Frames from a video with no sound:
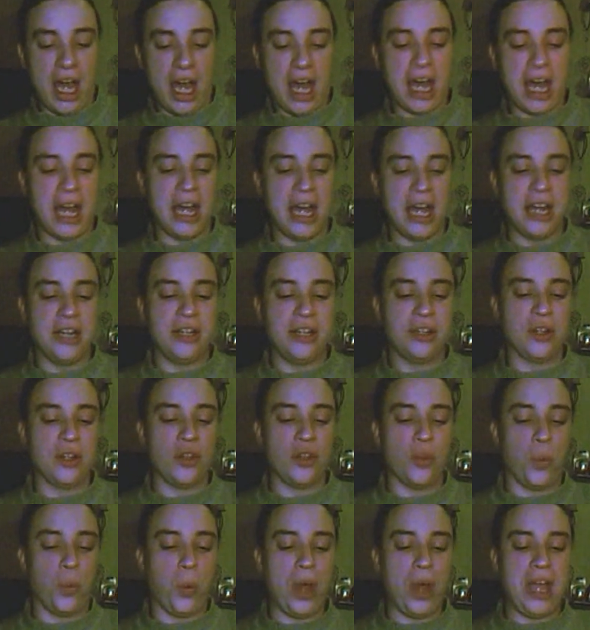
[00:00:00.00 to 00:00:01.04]
And
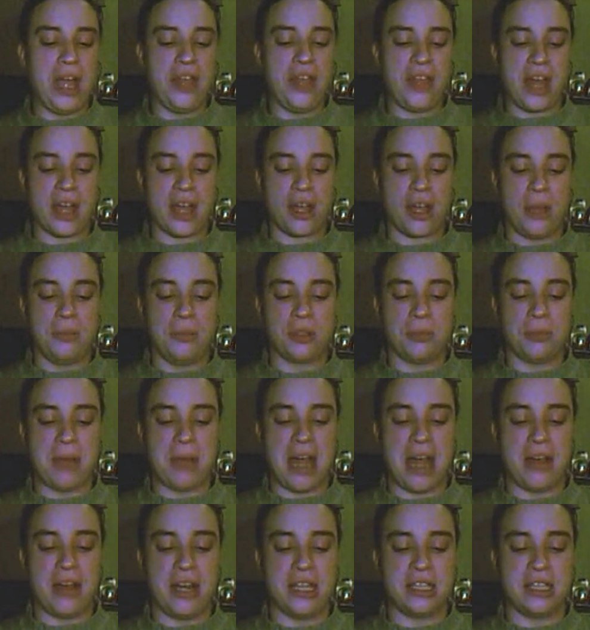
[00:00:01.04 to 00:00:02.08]
the way that comes
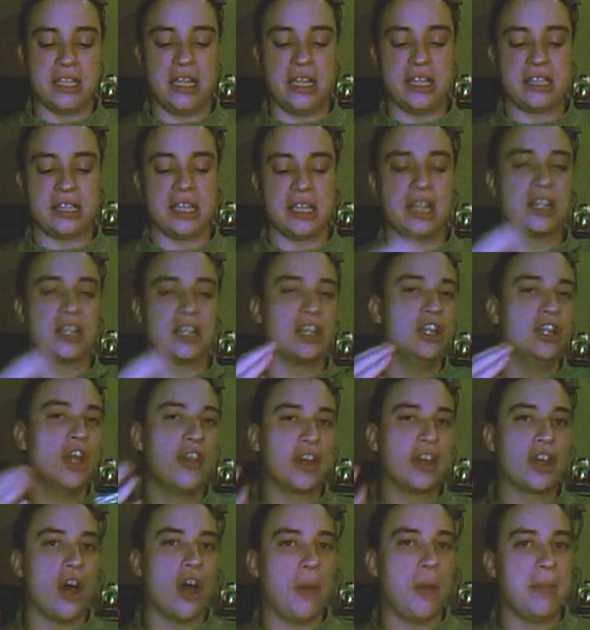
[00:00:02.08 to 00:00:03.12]
about is that it's
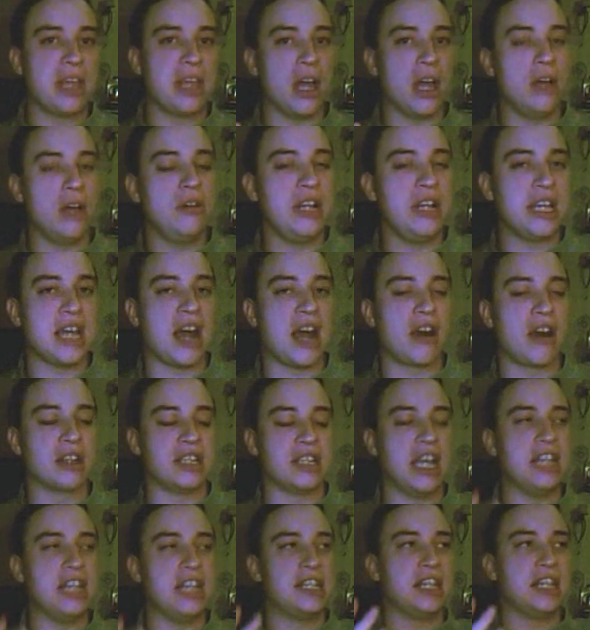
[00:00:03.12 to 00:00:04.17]
another comic-only
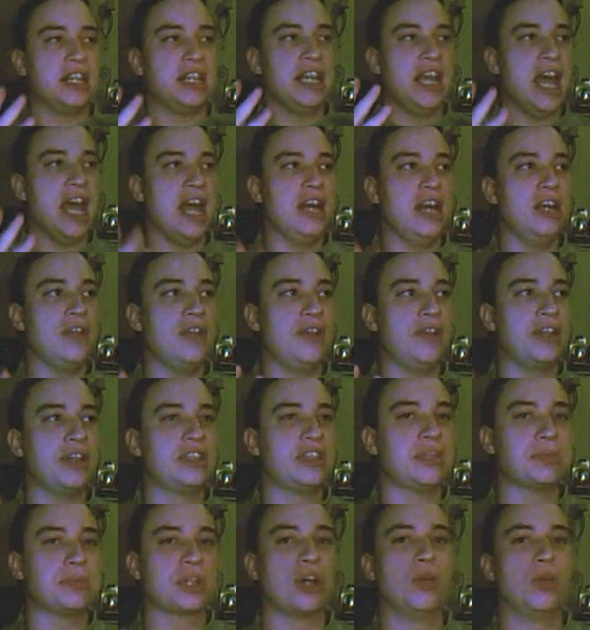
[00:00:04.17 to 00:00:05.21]
character. It's at the end of the
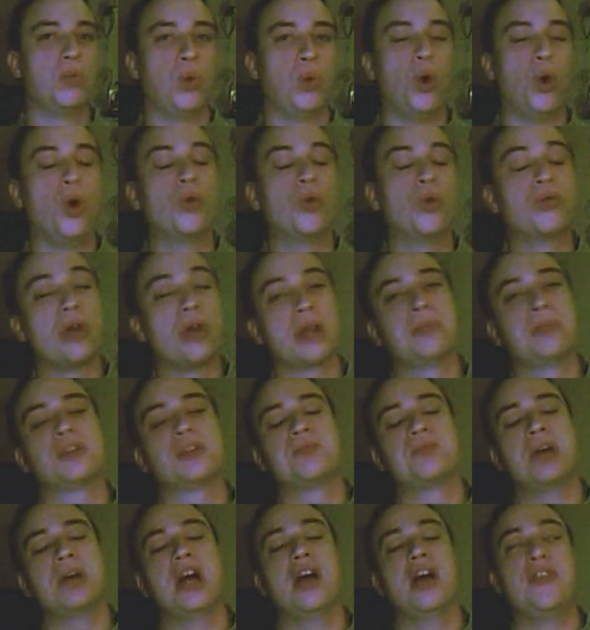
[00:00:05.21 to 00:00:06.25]
Decepticon War,
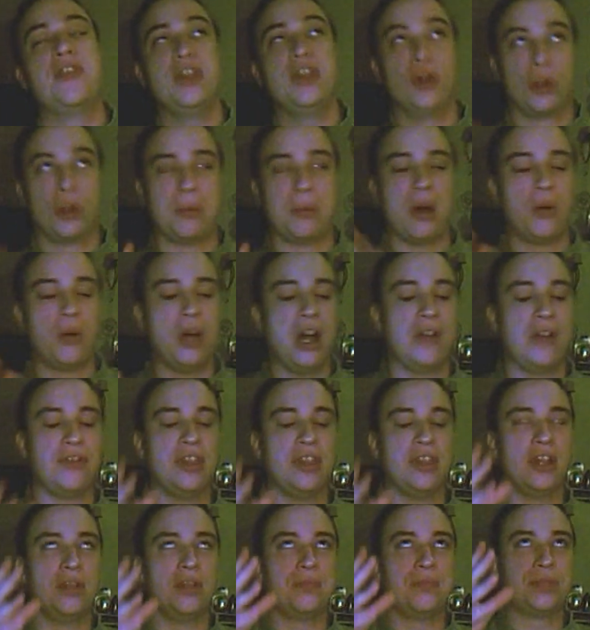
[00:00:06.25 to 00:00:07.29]
Rodimus, the Autobot of
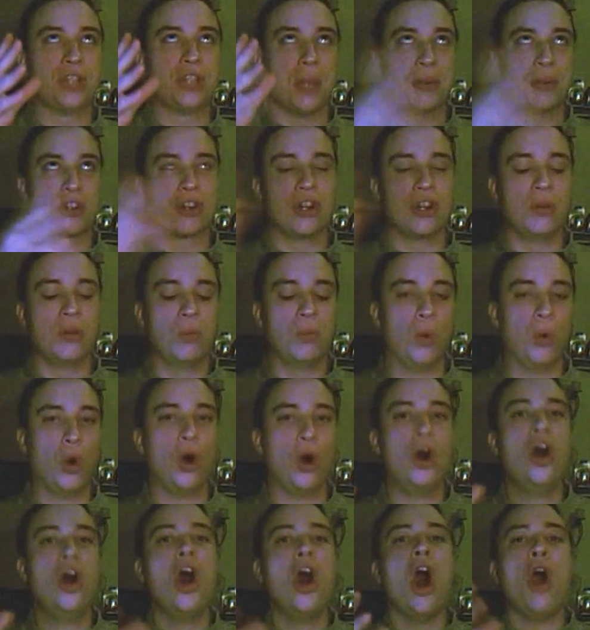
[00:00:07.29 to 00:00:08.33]
the Cybertronian
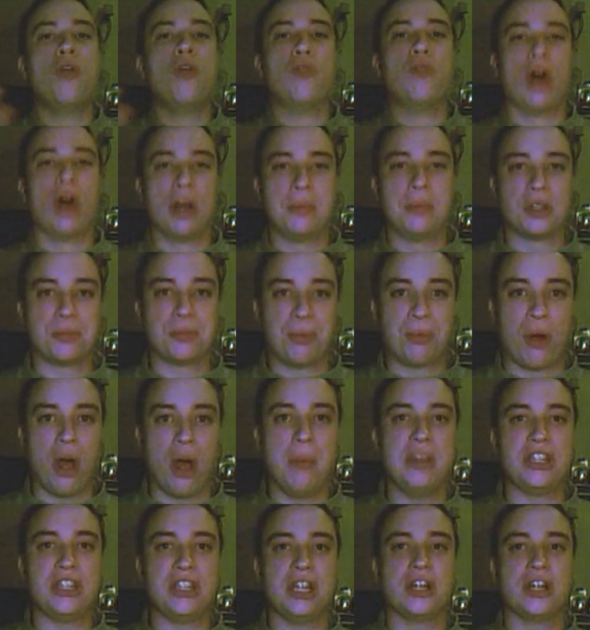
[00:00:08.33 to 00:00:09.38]
War. Rodimus
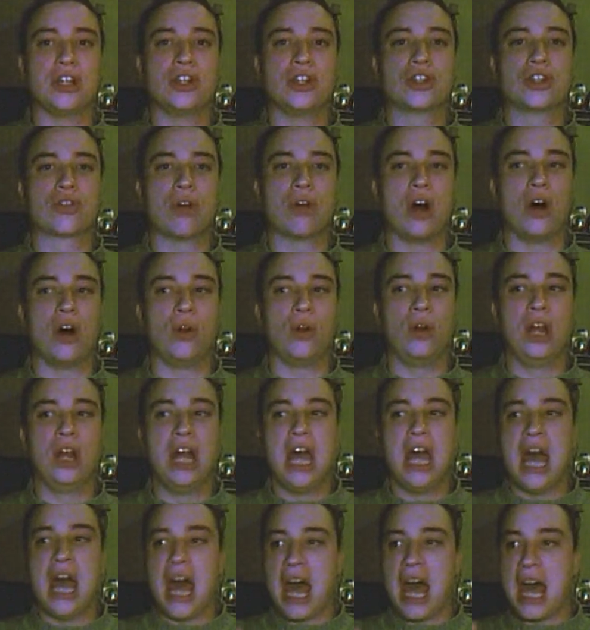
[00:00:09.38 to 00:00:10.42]
Prime is in control,
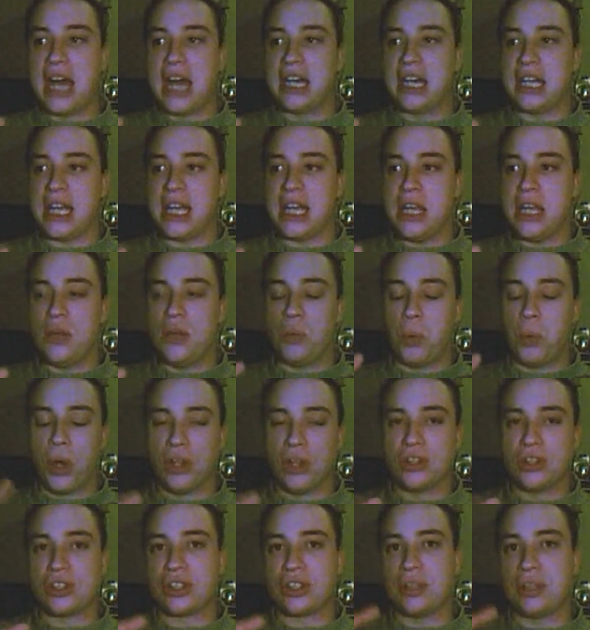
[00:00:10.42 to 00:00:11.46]
and he
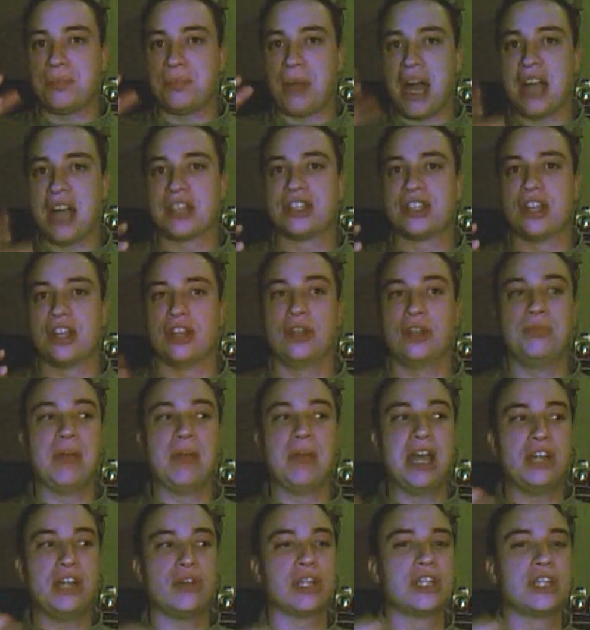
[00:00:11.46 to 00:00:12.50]
wants to pass on the
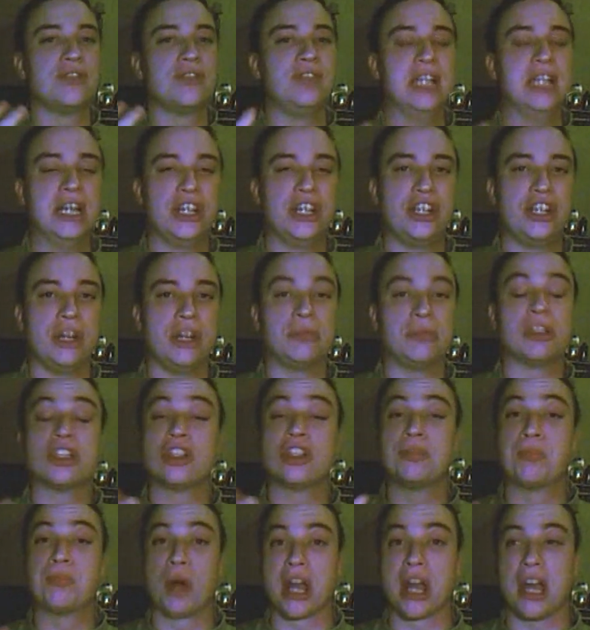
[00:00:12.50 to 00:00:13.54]
Matrix of Leadership to
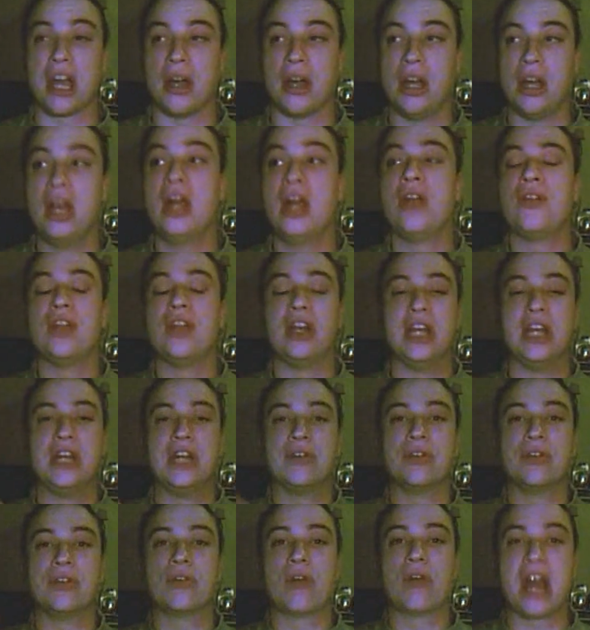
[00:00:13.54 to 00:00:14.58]
Springer, the
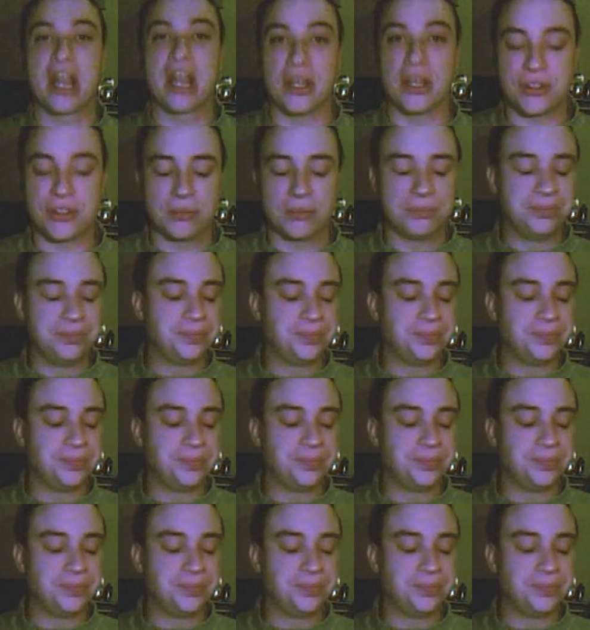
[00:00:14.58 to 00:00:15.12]
leader of the Wreckers.